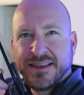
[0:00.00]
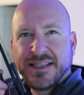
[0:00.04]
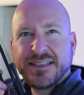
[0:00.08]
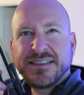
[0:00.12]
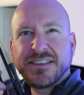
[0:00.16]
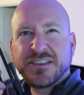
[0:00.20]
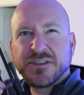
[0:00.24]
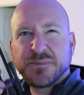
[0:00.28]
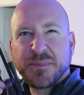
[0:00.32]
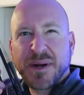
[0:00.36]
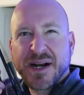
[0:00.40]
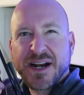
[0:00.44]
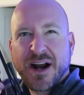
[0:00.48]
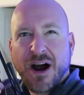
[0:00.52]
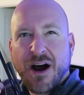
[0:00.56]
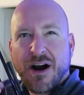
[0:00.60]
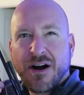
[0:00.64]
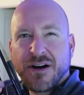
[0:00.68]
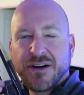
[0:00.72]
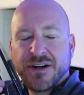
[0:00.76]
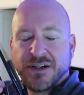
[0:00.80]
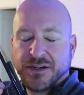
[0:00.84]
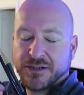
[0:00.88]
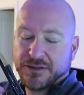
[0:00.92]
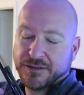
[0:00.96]
This is my
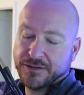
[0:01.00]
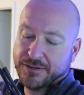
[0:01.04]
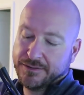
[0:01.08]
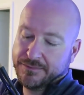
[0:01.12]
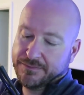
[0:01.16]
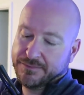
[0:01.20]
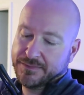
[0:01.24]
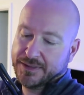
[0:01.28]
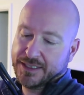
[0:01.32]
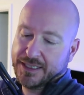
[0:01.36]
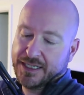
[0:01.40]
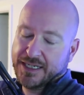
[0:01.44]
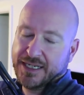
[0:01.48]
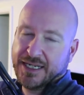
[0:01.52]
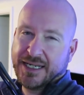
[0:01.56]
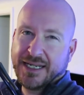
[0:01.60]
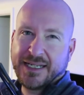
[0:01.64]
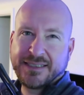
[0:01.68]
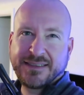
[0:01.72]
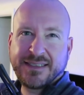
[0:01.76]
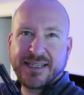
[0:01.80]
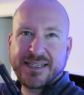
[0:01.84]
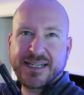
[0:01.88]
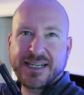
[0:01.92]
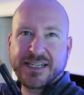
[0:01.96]
erhu.
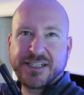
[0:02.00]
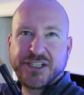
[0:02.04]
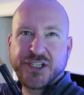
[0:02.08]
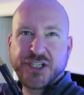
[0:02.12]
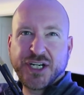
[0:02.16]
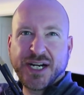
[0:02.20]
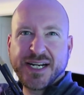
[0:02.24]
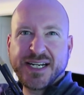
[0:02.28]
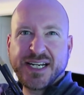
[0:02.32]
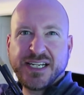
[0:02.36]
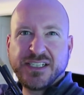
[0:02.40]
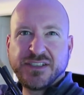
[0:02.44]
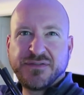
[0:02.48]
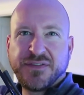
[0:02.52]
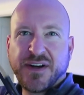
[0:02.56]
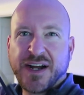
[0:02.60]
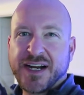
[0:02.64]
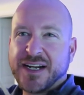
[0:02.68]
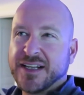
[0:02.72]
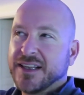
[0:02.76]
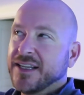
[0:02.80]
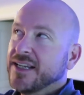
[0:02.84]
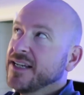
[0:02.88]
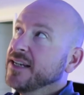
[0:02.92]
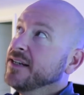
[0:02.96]
It's like a Chinese
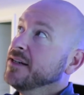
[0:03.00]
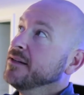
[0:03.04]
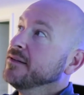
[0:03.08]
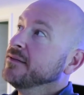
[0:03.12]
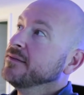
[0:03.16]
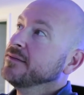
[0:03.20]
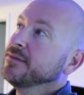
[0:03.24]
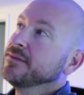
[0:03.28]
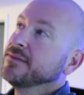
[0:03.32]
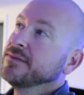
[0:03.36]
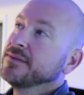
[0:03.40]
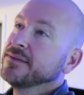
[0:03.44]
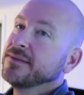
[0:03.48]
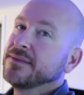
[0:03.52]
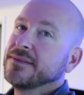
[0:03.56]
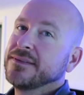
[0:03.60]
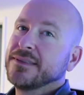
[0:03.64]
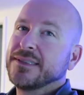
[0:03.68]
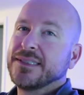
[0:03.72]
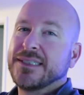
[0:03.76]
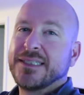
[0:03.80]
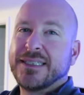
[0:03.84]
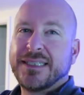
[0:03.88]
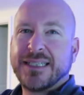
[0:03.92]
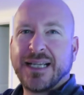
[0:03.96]
violin.
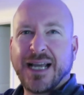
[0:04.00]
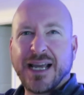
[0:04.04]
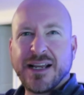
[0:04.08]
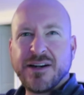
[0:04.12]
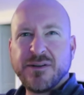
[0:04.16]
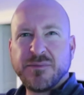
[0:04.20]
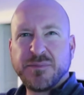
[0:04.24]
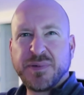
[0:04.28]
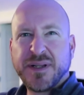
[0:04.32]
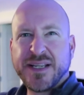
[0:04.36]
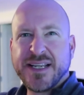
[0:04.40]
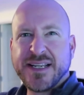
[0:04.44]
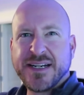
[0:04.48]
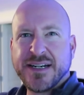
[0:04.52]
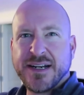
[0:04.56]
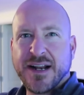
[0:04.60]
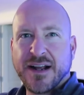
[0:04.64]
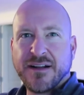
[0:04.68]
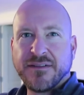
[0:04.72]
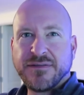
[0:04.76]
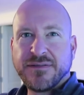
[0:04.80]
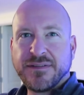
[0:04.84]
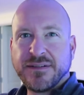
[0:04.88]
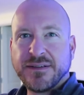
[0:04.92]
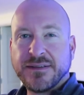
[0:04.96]
I don't play it
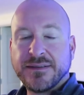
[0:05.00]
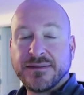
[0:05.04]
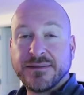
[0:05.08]
enough.